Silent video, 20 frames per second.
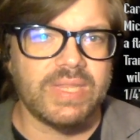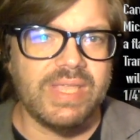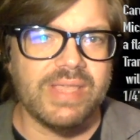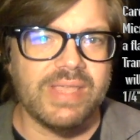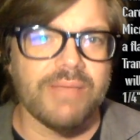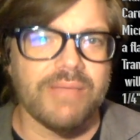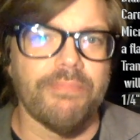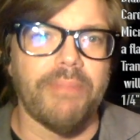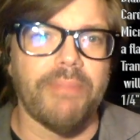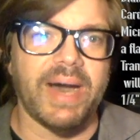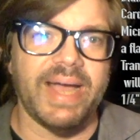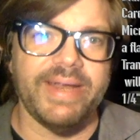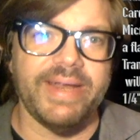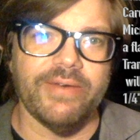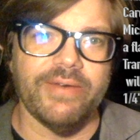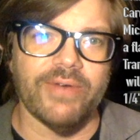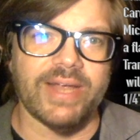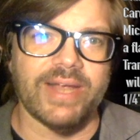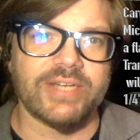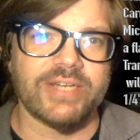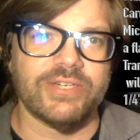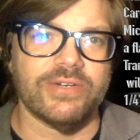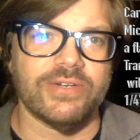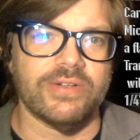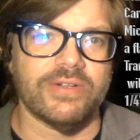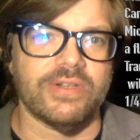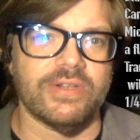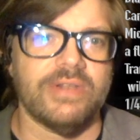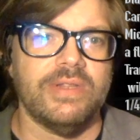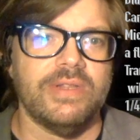
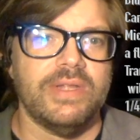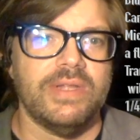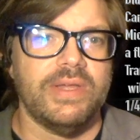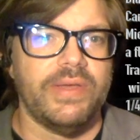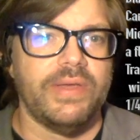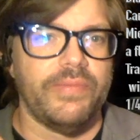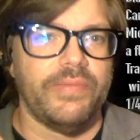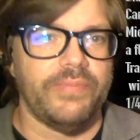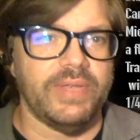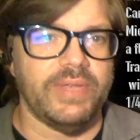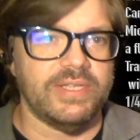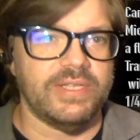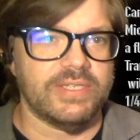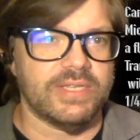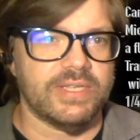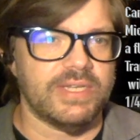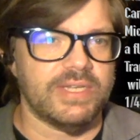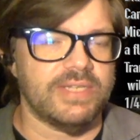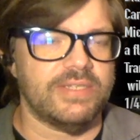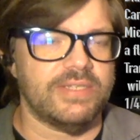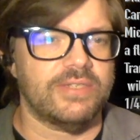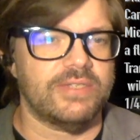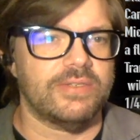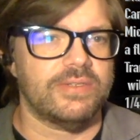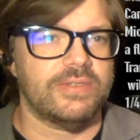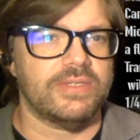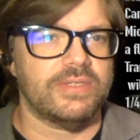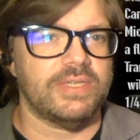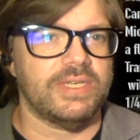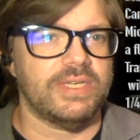Bidirectional means that
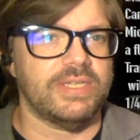it's